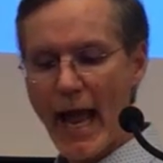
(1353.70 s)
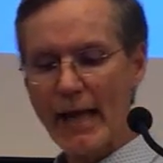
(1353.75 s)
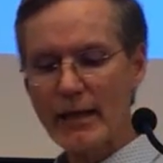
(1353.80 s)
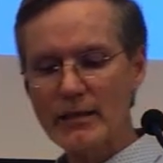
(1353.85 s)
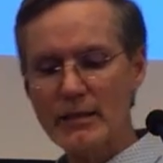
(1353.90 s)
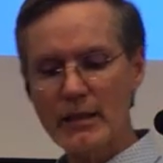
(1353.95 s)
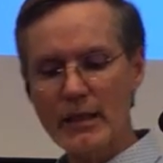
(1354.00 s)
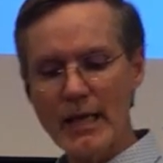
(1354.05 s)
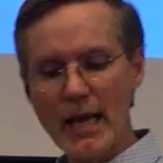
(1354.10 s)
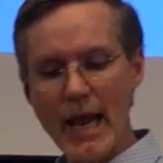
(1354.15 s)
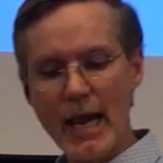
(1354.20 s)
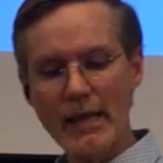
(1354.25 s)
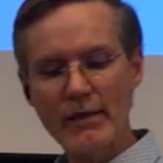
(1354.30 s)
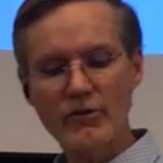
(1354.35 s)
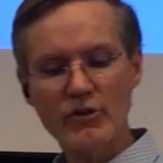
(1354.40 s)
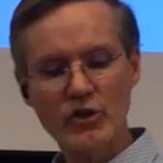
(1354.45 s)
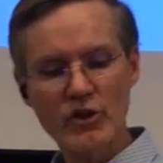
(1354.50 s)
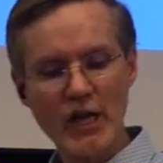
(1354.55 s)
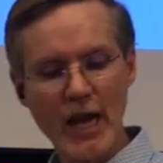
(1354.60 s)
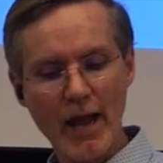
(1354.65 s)
Acts, the
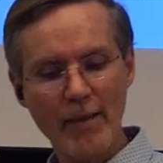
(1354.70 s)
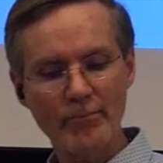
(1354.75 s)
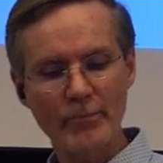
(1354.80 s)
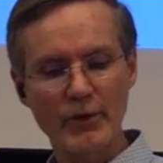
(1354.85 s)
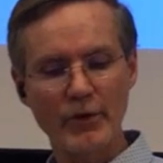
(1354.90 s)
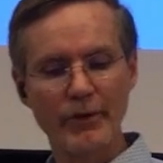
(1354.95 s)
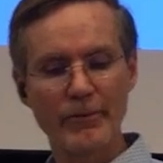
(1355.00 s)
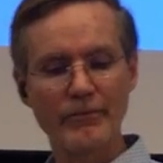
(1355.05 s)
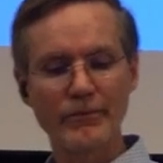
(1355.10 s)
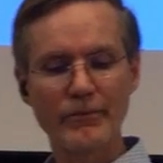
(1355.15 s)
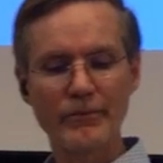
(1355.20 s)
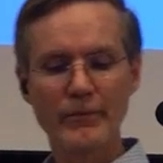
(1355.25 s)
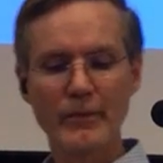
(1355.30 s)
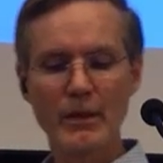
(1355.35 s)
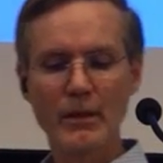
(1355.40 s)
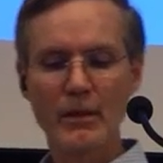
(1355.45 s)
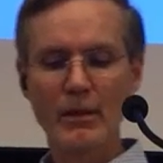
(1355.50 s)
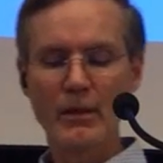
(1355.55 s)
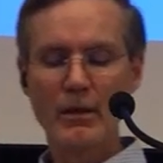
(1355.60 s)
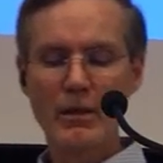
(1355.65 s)
eighth chapter,
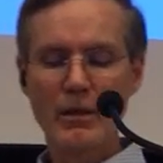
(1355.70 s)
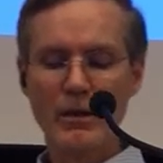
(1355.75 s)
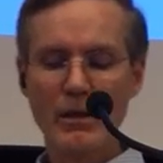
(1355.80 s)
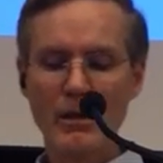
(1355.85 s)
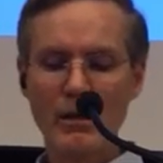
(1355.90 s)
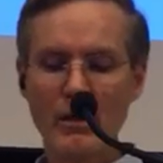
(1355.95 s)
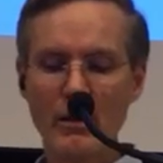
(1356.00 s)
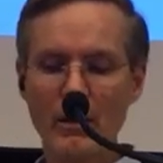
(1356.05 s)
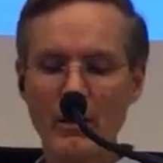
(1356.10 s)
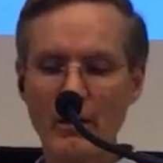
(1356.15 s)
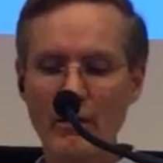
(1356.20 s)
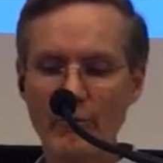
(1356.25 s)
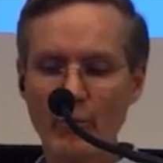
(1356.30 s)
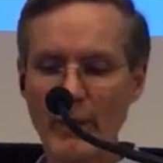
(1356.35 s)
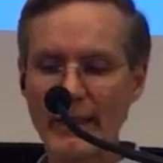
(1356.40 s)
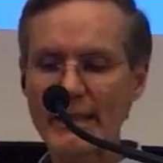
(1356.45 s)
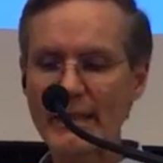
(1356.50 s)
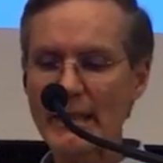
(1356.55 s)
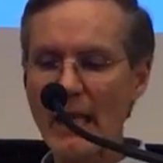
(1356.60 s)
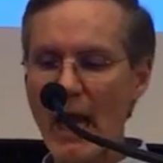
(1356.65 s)

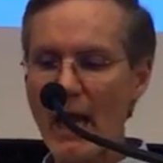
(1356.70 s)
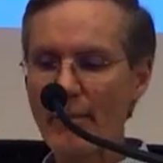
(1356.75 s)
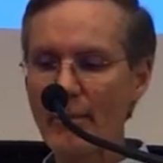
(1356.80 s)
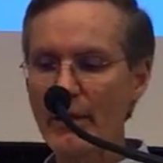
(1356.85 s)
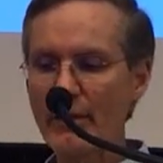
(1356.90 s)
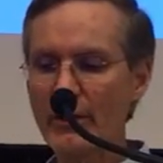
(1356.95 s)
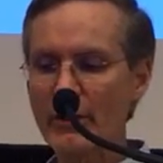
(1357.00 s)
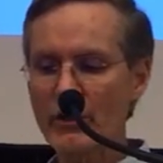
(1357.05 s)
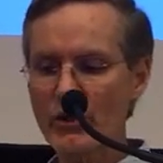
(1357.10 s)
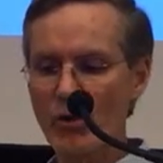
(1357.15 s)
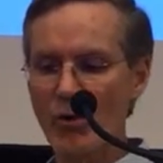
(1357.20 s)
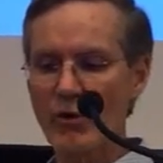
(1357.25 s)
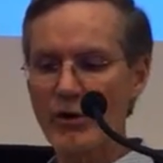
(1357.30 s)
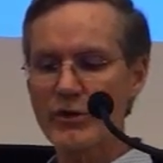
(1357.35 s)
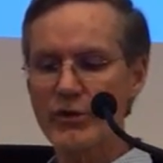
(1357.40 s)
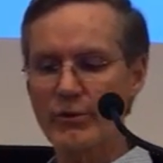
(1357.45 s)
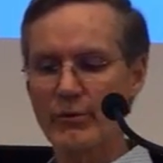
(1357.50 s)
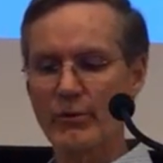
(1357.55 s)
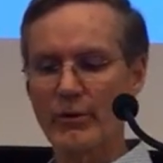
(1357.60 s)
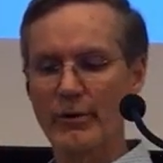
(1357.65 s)
with Simon the
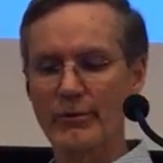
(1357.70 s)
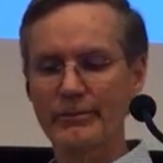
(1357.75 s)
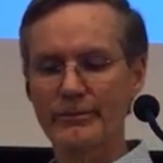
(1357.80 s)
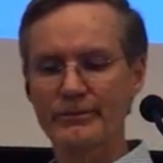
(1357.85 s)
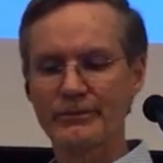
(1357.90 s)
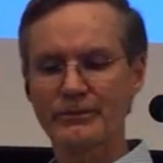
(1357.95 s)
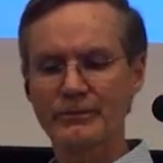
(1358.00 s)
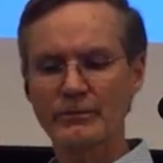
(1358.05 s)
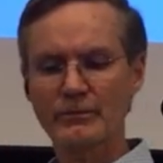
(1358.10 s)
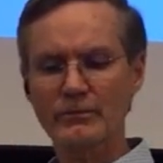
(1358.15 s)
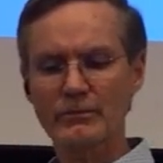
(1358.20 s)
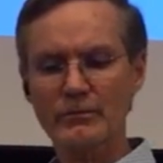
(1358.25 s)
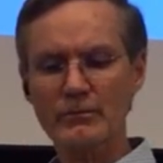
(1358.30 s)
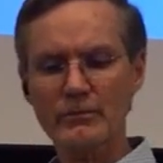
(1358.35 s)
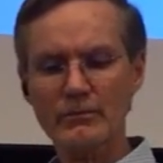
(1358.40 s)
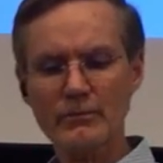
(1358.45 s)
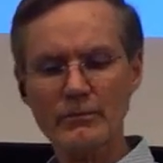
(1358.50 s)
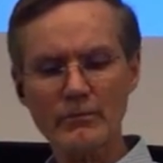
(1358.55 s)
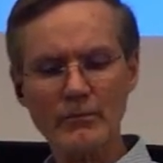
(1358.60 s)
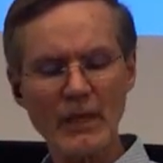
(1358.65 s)
sorcerer,
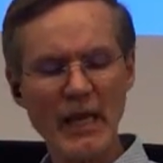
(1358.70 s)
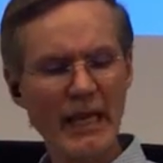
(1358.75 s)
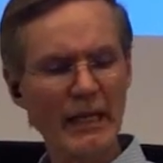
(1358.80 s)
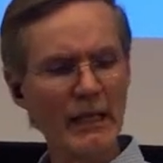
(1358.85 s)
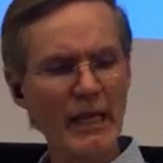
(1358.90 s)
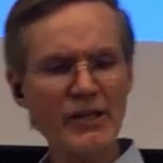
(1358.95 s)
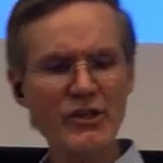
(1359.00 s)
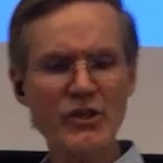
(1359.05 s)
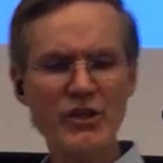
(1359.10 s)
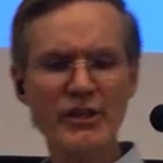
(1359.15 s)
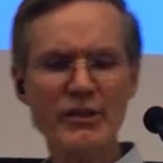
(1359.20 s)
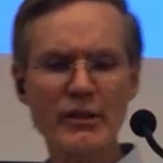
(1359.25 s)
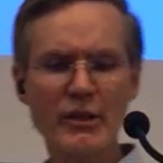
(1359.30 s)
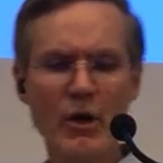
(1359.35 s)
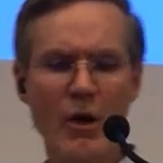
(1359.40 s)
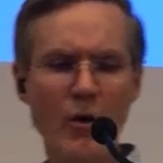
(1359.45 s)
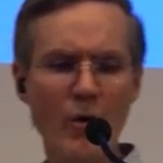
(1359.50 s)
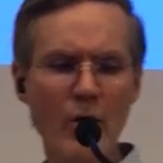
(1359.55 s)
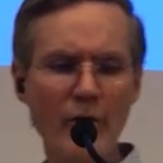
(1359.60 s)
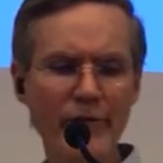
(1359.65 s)
and let's just
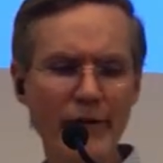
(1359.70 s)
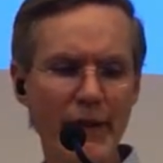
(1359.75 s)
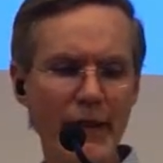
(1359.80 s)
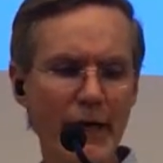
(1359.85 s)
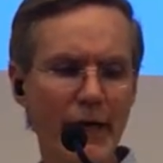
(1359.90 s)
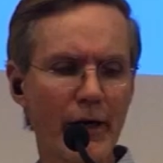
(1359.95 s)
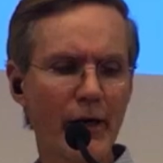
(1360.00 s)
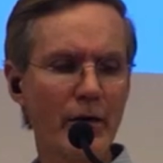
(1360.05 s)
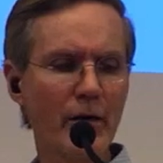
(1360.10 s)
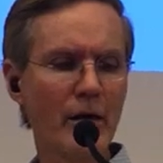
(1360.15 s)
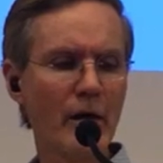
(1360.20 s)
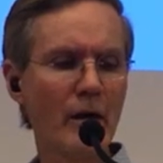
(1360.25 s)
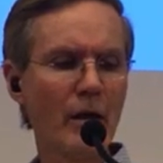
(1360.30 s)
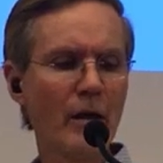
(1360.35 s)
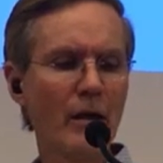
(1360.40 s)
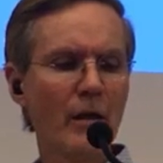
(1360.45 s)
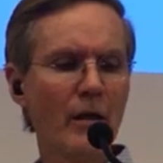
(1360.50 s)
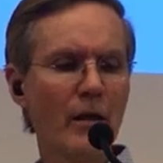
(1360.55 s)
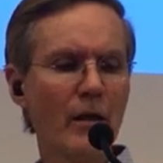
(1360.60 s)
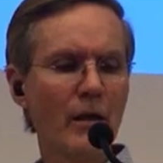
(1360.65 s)
go over there
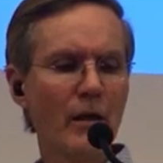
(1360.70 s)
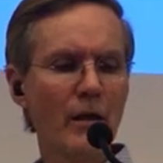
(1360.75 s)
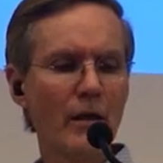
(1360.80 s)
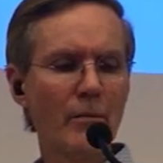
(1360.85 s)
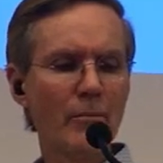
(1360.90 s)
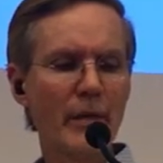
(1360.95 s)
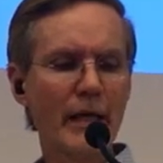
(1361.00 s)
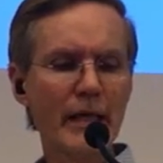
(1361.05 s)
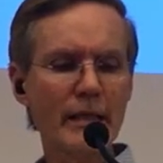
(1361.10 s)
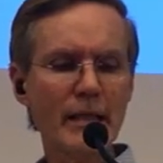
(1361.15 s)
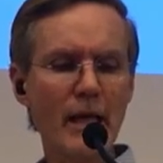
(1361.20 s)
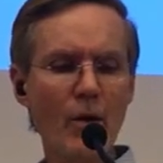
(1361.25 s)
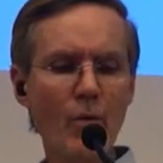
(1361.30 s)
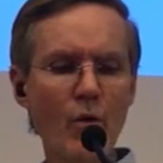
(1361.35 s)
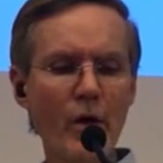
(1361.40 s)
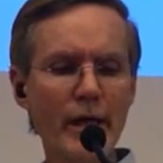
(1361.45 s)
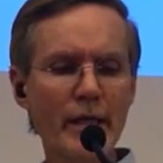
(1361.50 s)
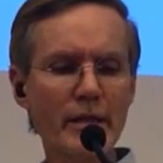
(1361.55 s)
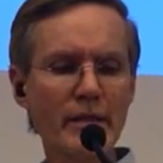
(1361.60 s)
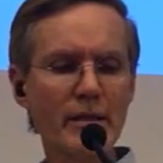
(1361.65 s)
because I
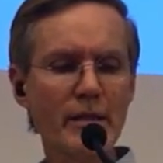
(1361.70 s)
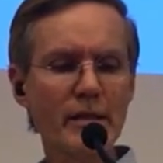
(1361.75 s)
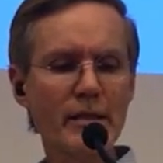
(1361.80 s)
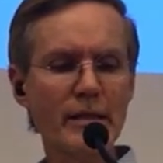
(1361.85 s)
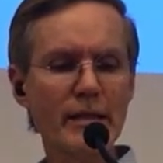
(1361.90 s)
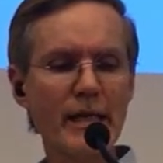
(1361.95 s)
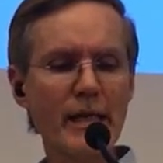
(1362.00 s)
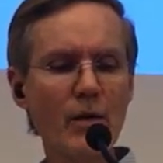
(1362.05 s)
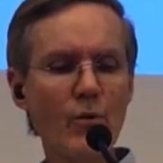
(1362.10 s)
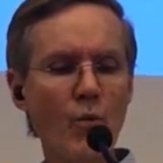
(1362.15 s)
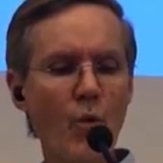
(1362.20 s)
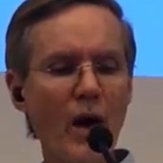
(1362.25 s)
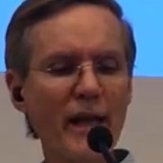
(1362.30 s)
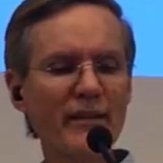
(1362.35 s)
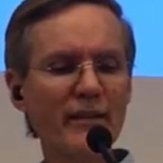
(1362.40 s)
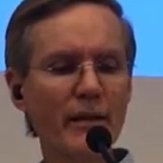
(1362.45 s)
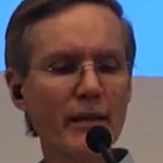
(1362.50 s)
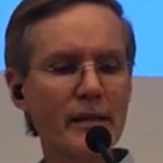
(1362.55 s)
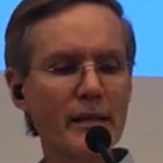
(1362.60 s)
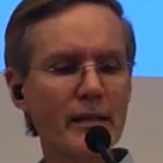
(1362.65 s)
want us to see
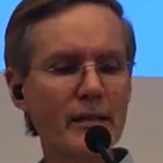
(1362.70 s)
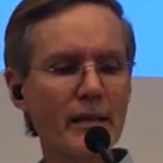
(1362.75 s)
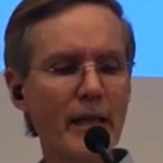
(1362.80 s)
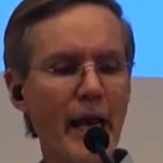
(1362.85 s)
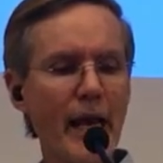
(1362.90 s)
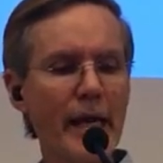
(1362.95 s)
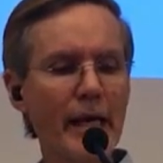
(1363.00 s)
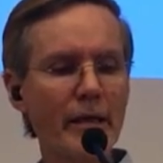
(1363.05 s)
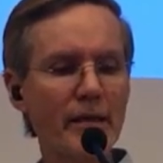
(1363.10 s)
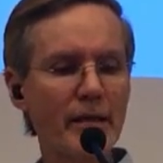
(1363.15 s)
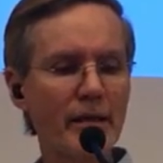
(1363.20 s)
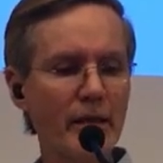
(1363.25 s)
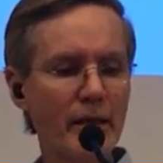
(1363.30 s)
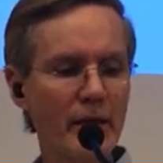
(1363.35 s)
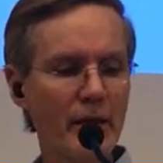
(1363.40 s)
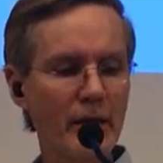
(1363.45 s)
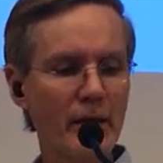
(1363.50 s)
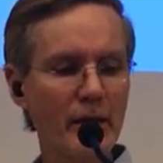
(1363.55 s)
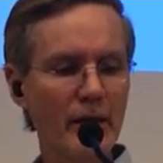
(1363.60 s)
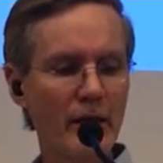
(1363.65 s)
what the state
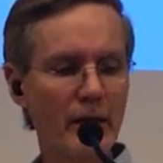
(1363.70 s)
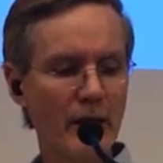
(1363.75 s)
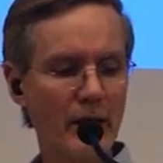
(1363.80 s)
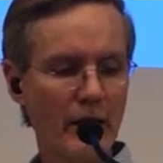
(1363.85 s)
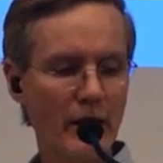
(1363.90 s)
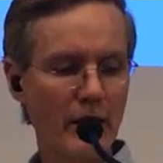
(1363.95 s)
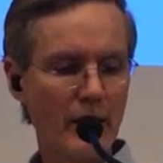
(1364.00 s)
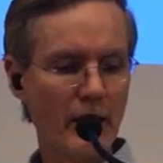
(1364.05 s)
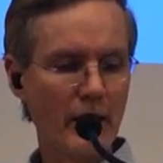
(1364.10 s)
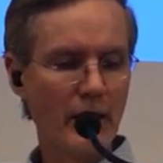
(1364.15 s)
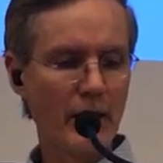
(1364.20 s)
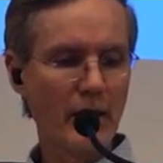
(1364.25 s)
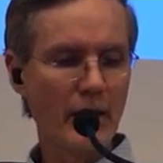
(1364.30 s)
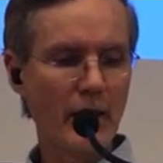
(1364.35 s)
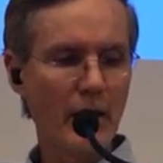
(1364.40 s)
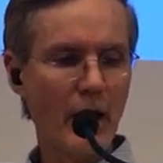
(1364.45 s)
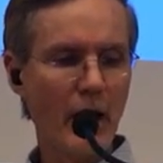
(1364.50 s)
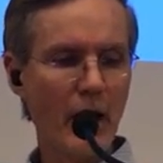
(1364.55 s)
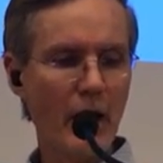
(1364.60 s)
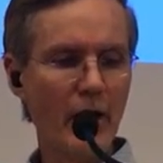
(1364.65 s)

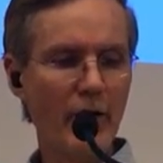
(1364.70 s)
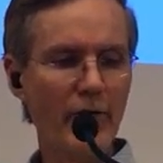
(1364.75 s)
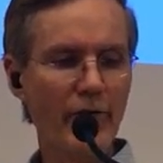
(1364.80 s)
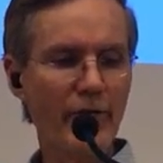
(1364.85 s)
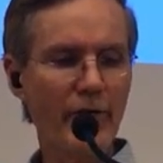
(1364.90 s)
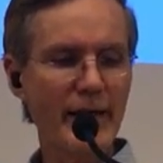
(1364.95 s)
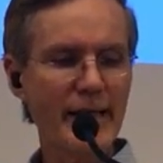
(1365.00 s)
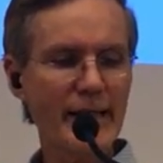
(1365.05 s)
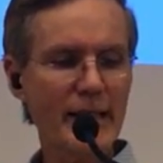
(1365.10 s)
of